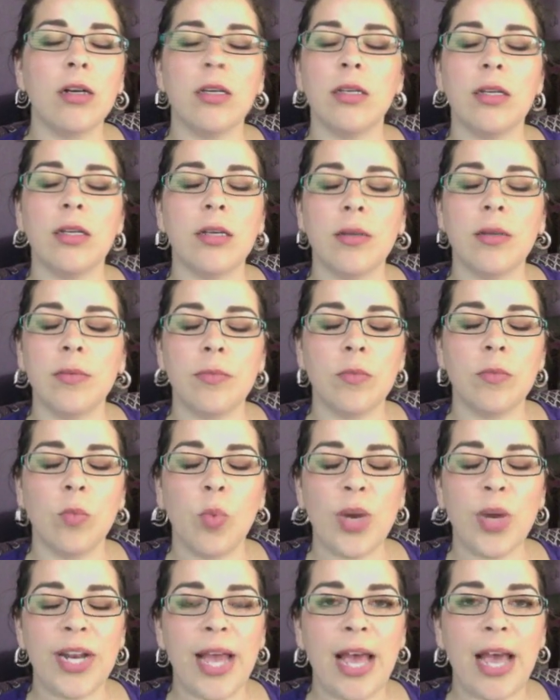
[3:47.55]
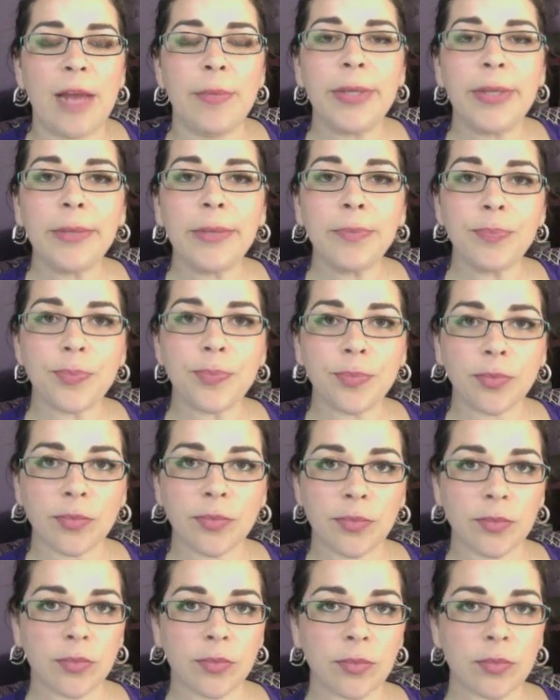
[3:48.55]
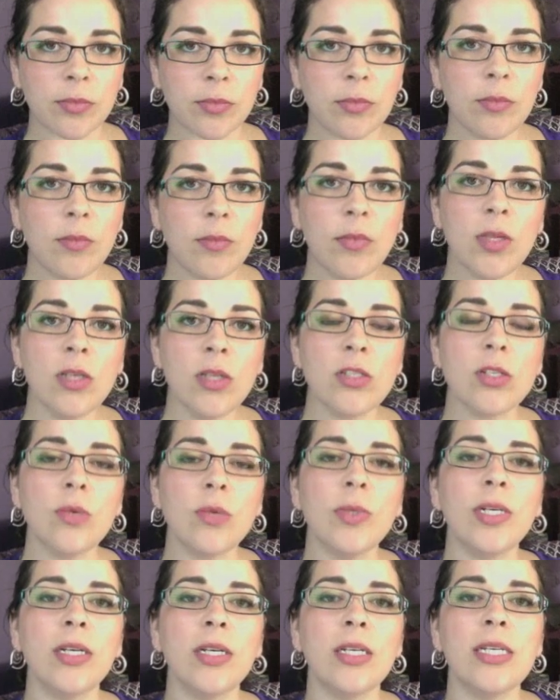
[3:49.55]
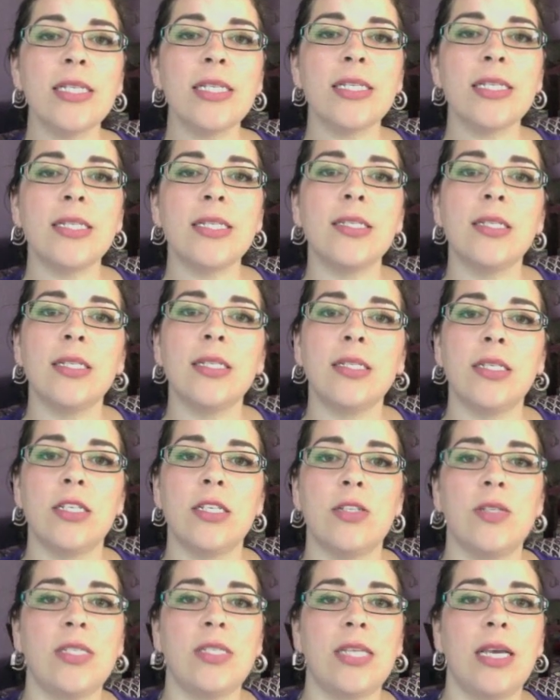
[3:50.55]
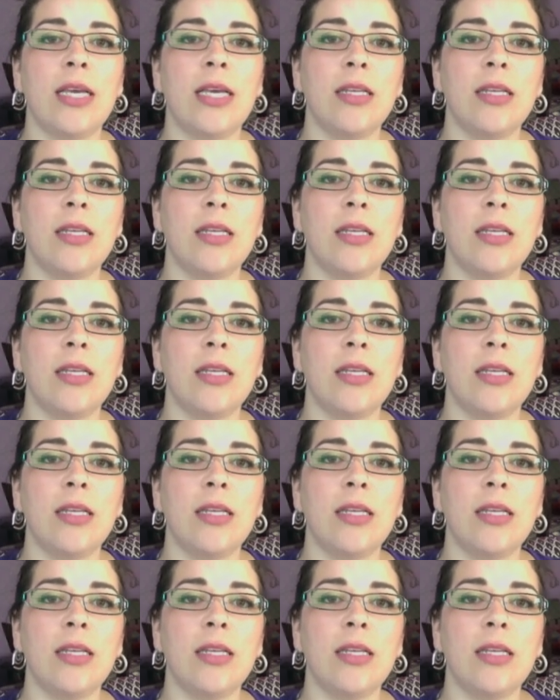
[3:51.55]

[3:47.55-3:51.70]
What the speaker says: or 1 admin. So what it is let's say